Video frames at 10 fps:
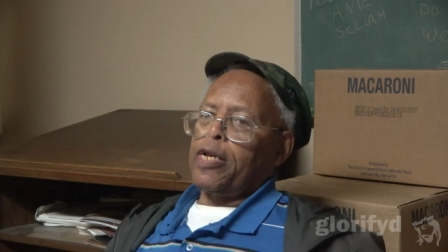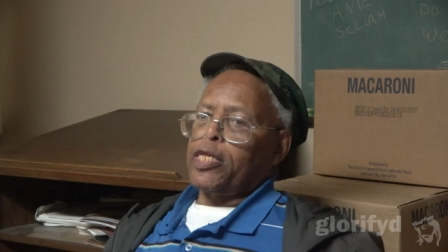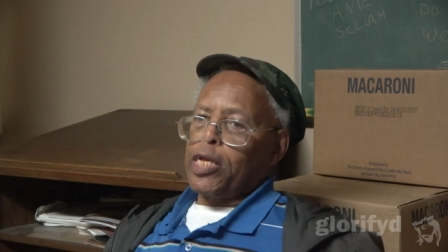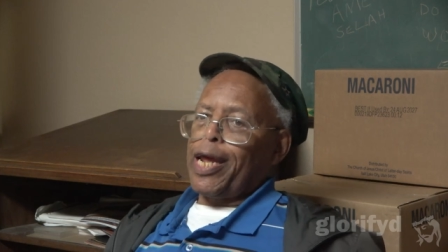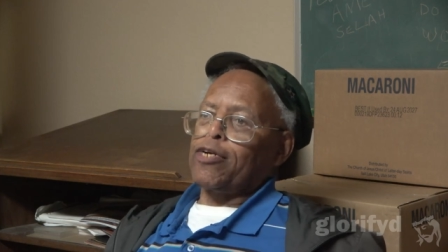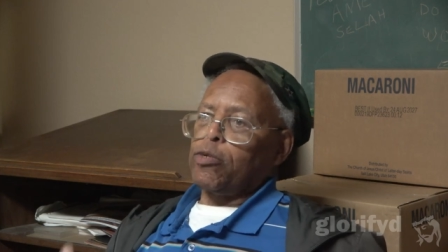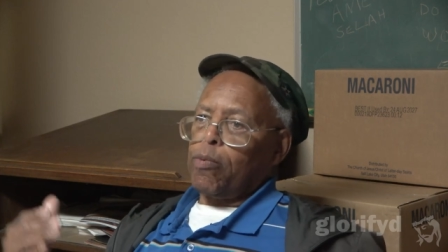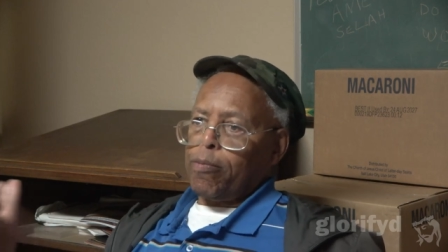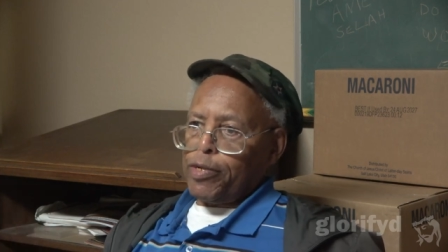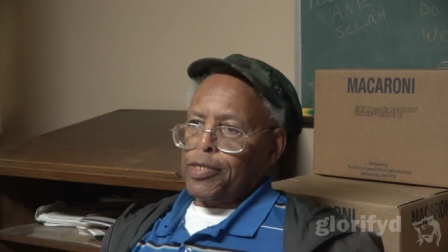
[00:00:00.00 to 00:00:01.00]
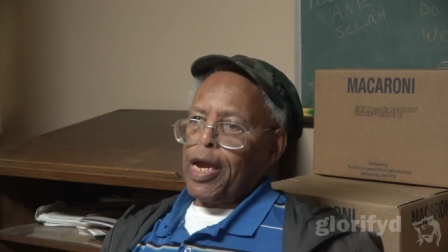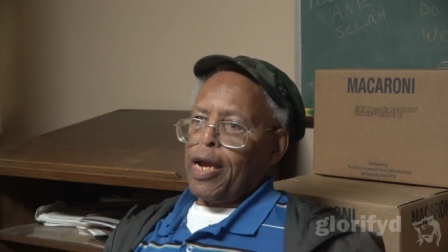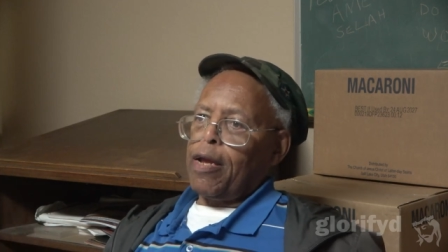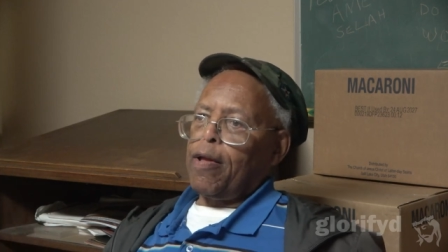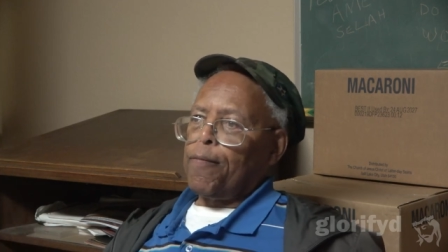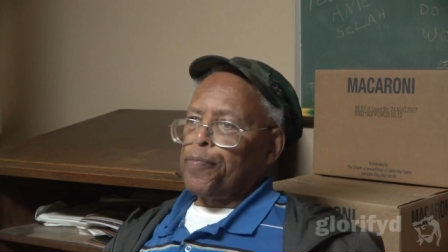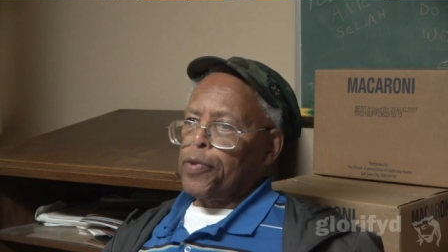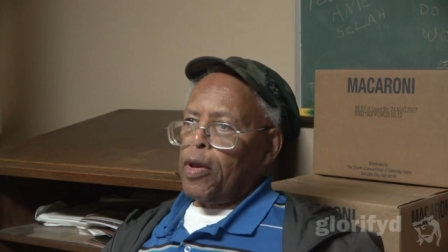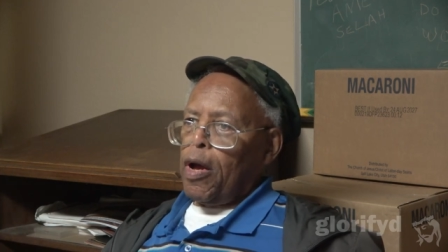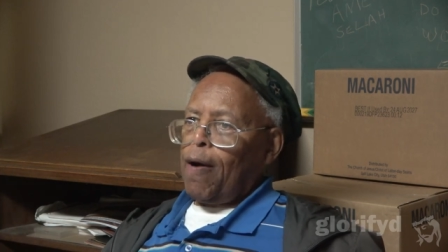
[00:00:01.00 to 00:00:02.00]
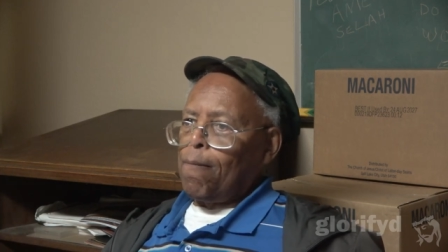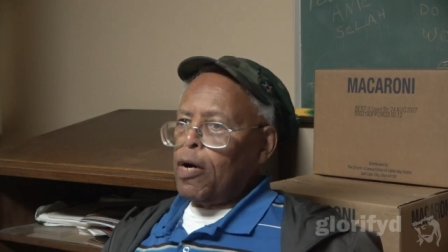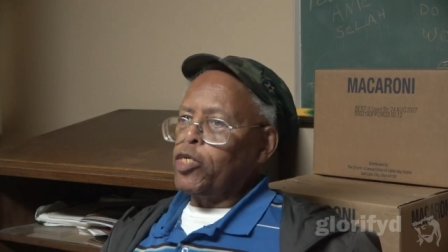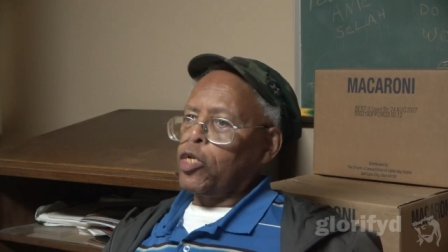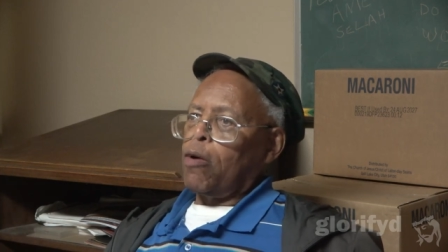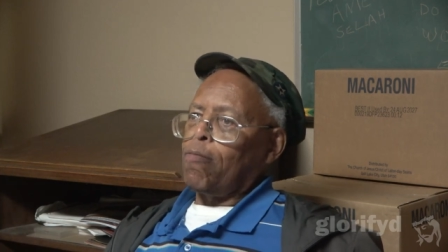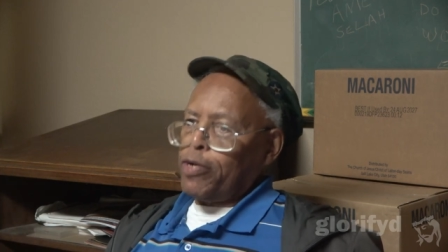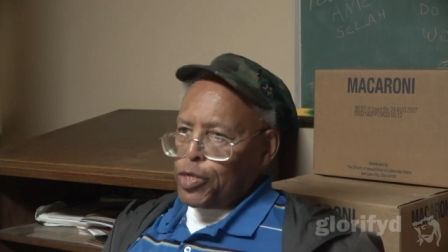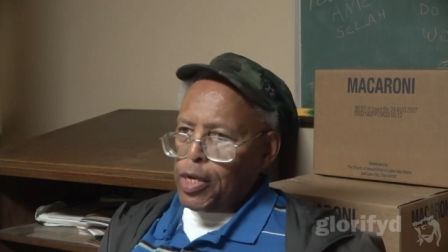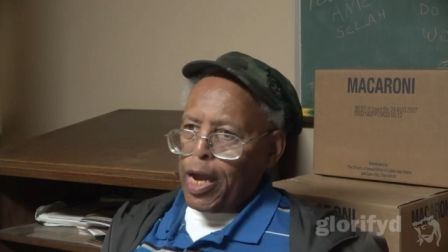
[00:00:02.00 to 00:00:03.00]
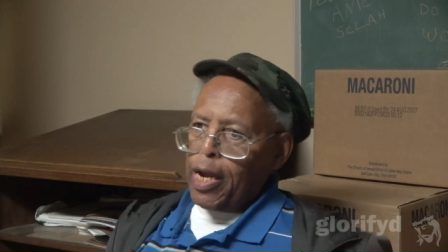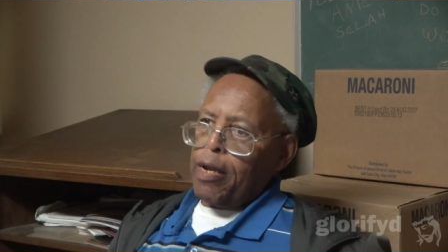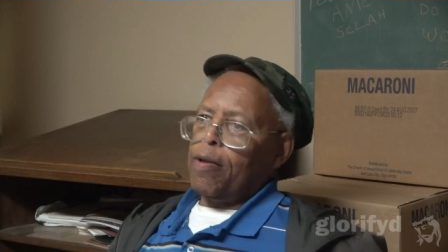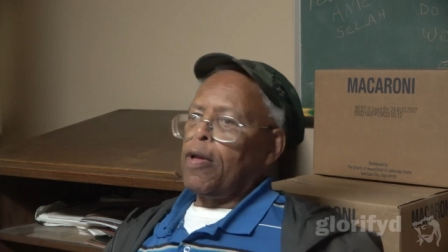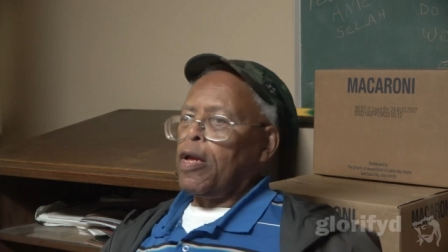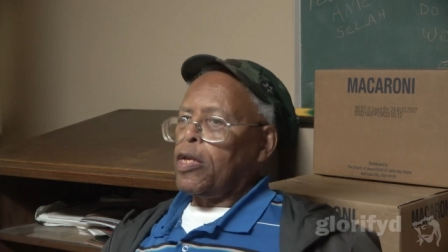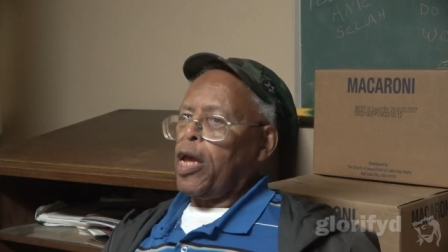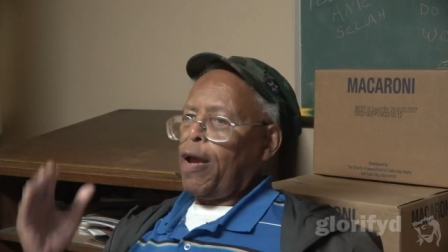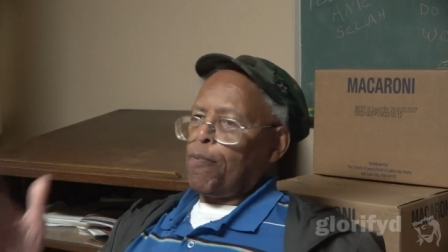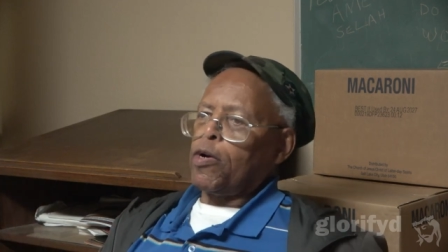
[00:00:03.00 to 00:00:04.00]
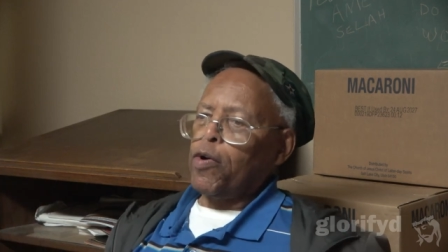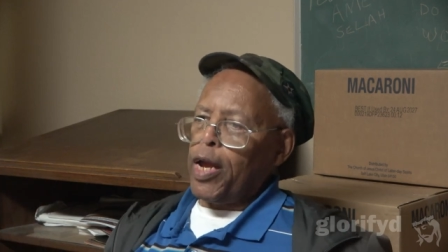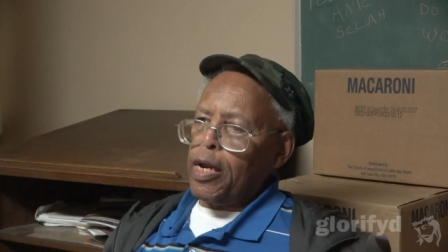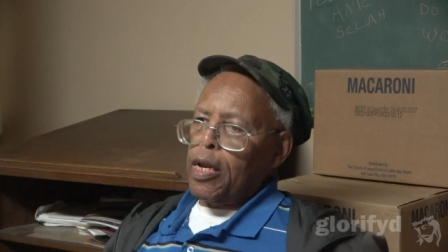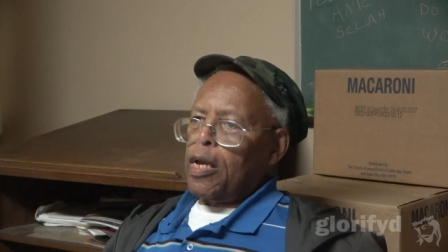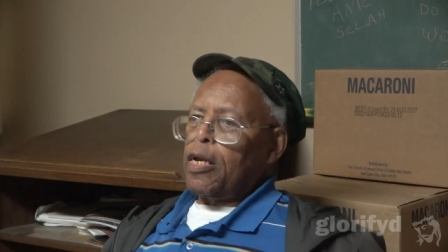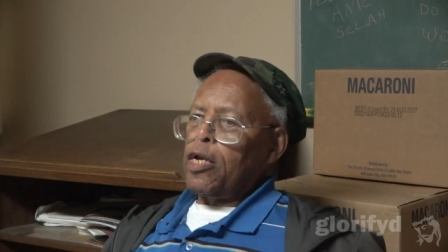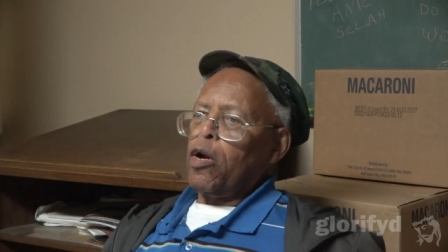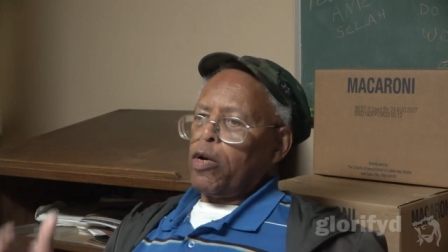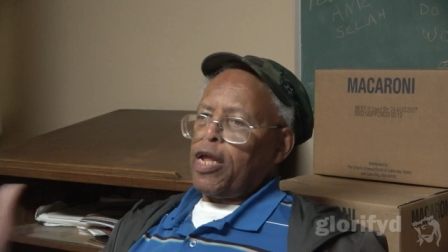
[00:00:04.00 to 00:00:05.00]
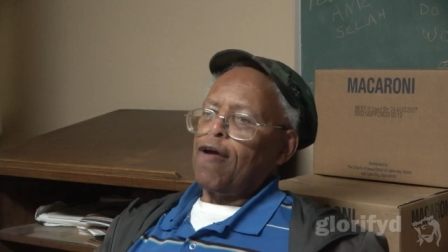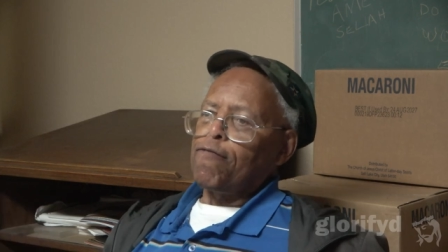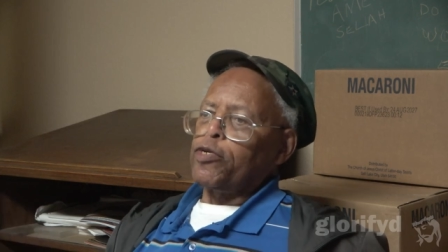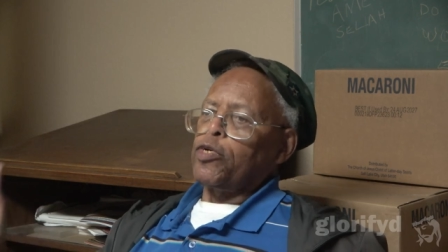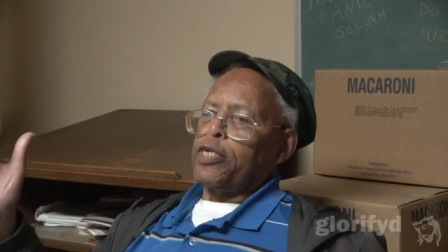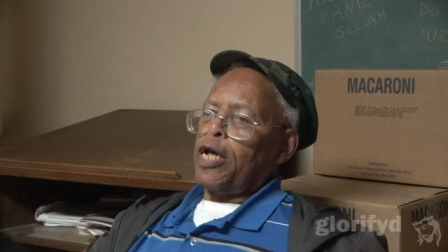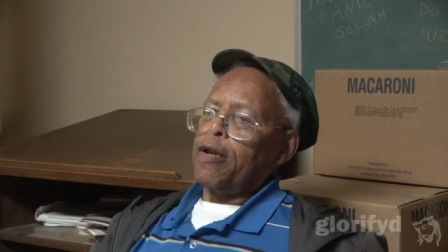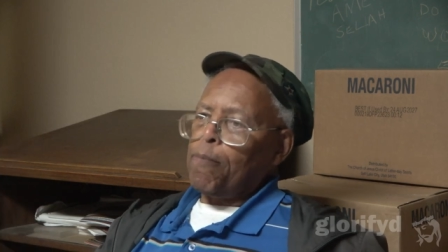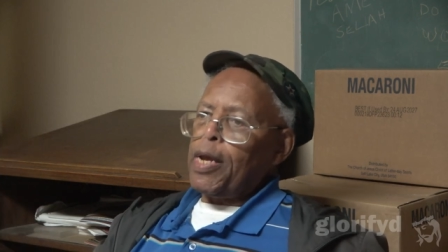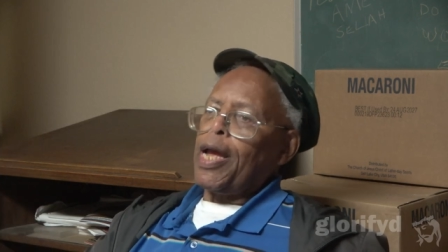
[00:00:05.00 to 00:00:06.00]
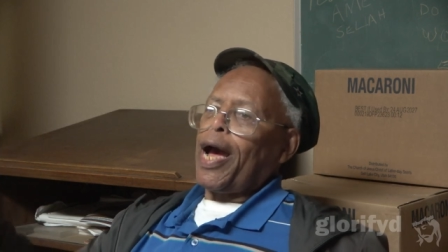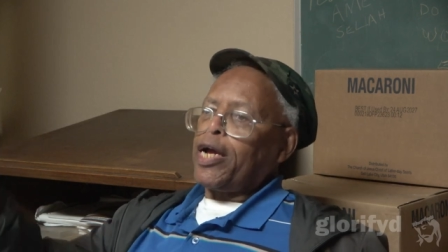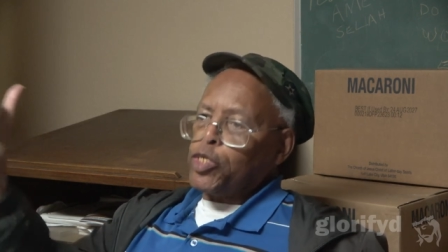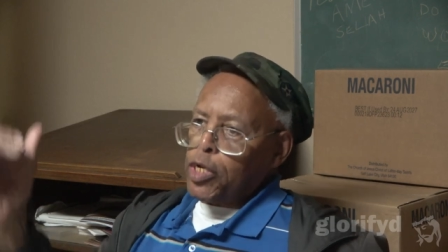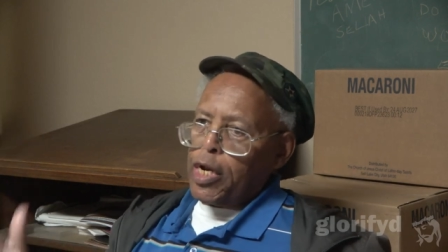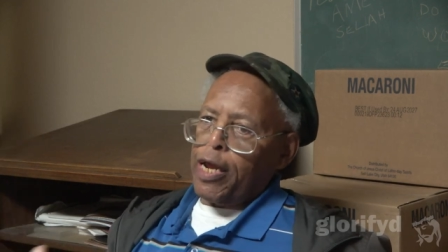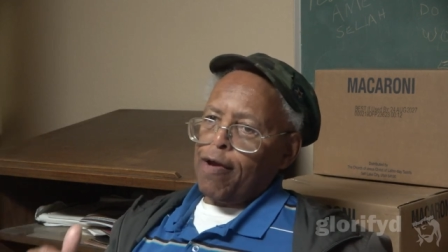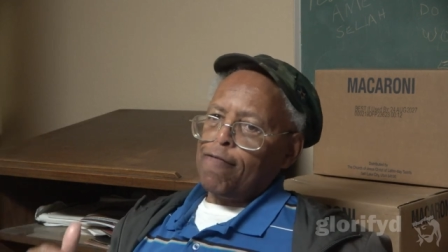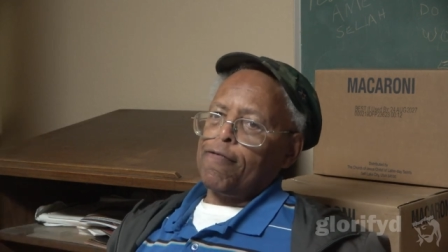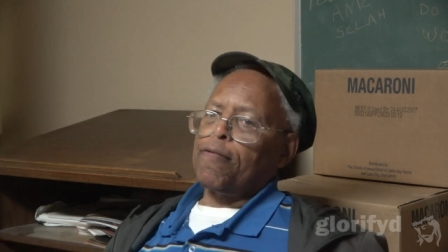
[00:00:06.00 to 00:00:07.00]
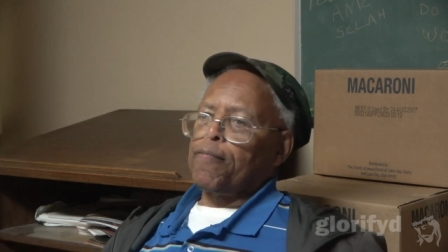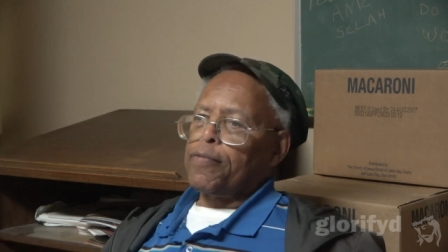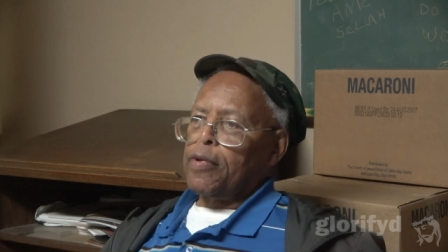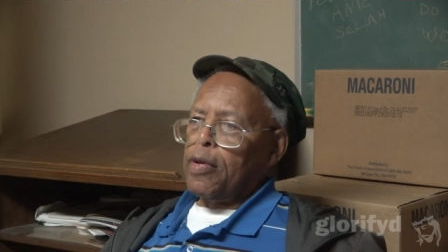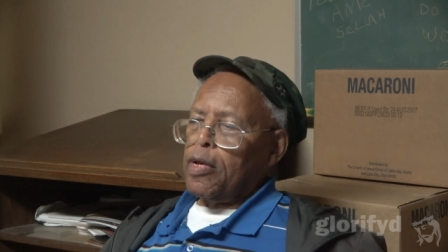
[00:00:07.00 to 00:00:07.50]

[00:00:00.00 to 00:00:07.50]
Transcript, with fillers: An intellectual would say. Yeah. A Muslim would say, "You hypocrite! You don't live what you're telling me exactly. I should live." Exactly.